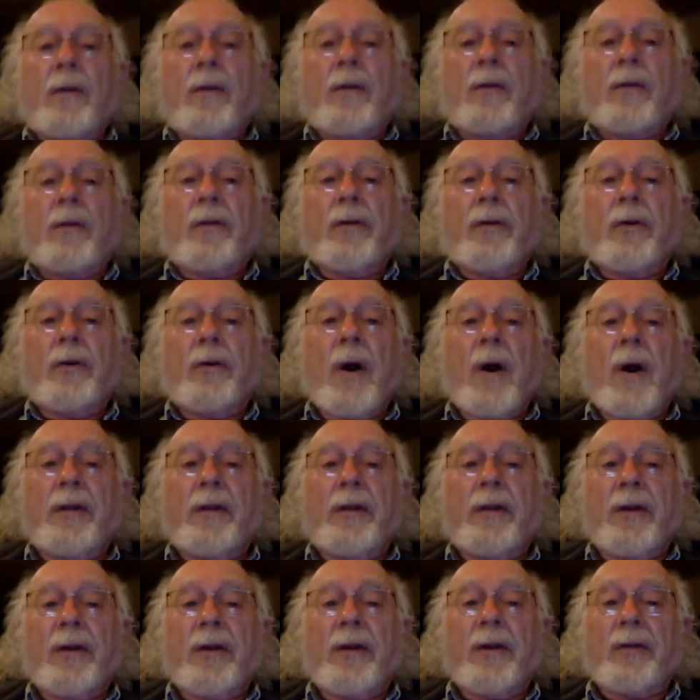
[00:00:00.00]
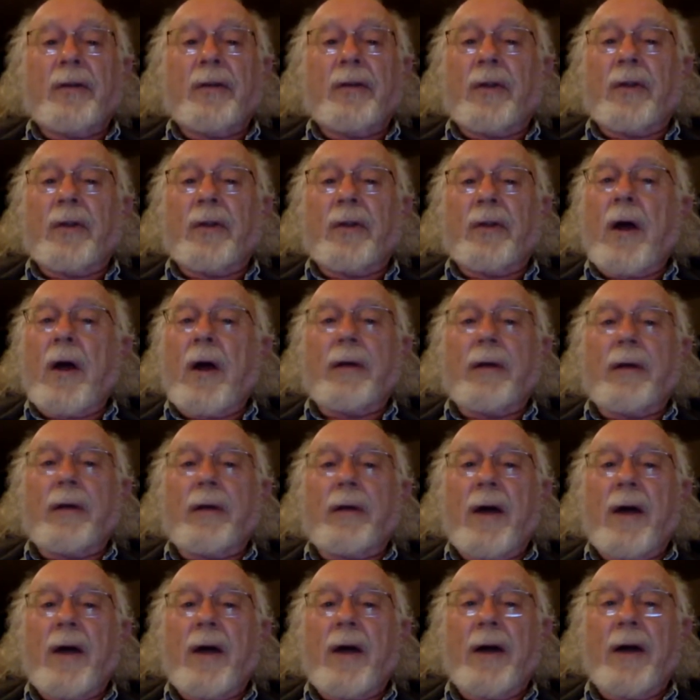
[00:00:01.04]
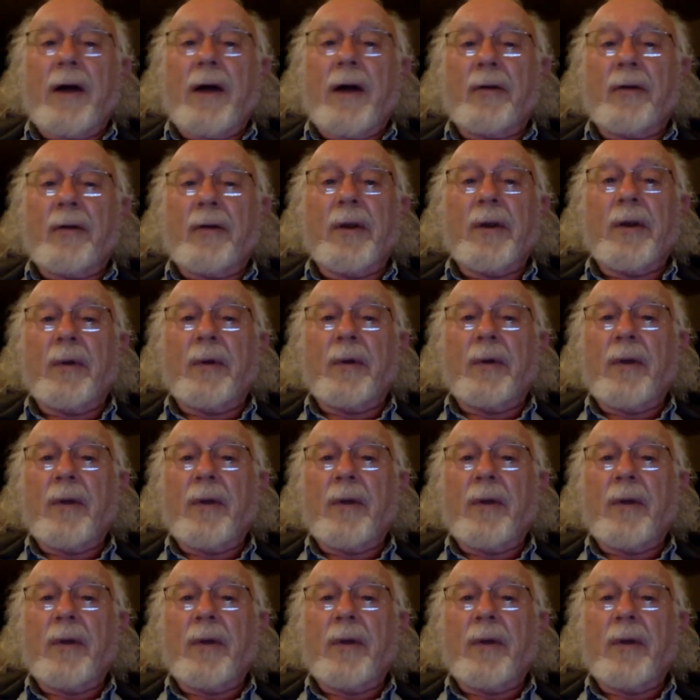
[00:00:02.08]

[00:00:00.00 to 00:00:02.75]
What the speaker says: two ideas that I can't agree with.